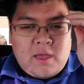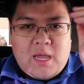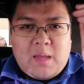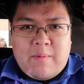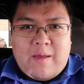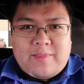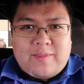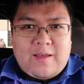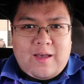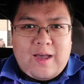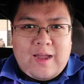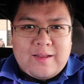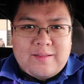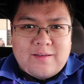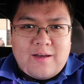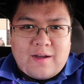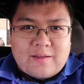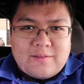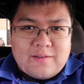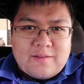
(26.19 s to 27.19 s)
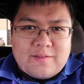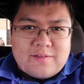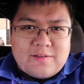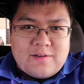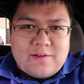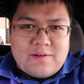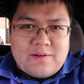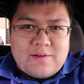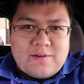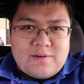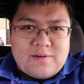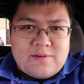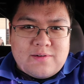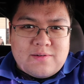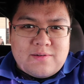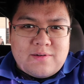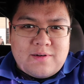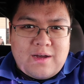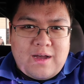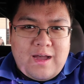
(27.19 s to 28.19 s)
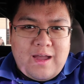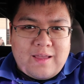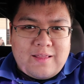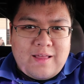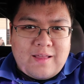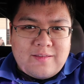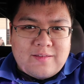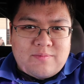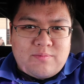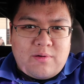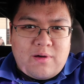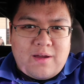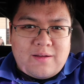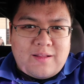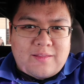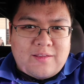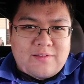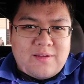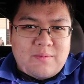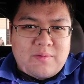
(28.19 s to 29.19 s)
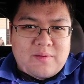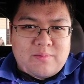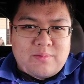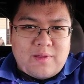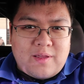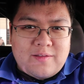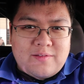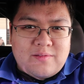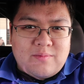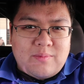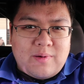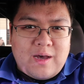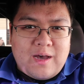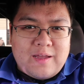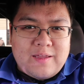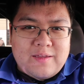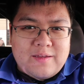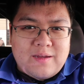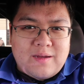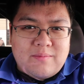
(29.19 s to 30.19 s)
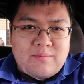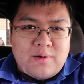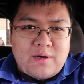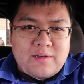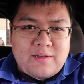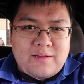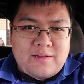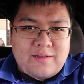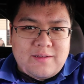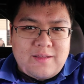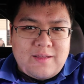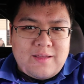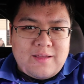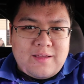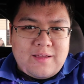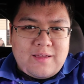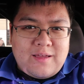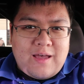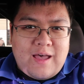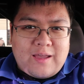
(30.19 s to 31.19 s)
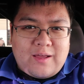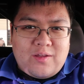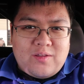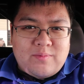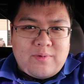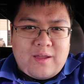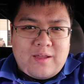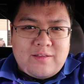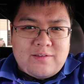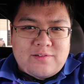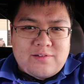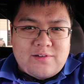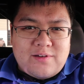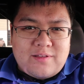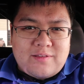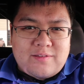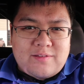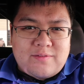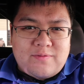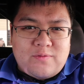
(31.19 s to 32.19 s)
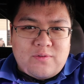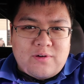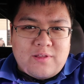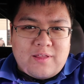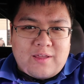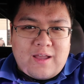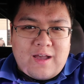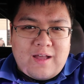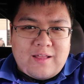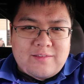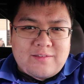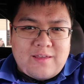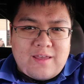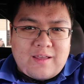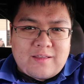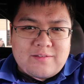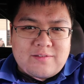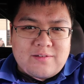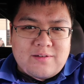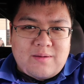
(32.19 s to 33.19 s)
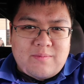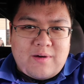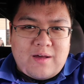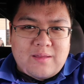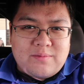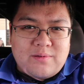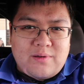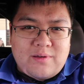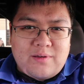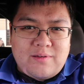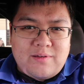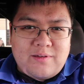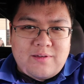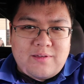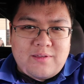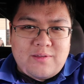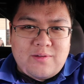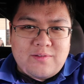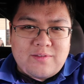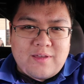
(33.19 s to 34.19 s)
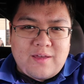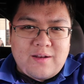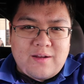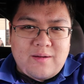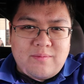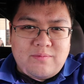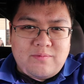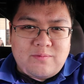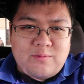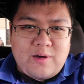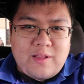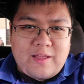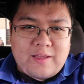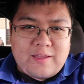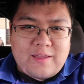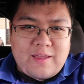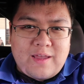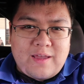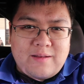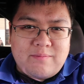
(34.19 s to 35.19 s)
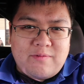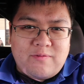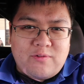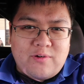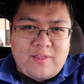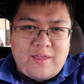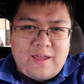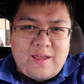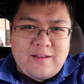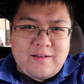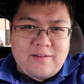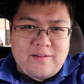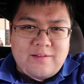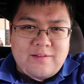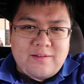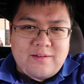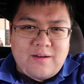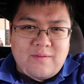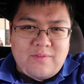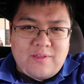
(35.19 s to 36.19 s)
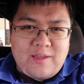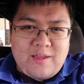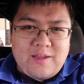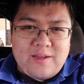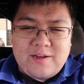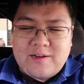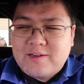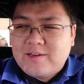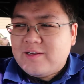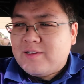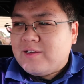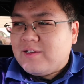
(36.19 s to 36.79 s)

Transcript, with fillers: I'm at the eye doctor, so eyeglasses is probably not the cheapest place to buy here, but I gotta use my insurance for the contacts, so I might as well use that up while I can before the end of the year.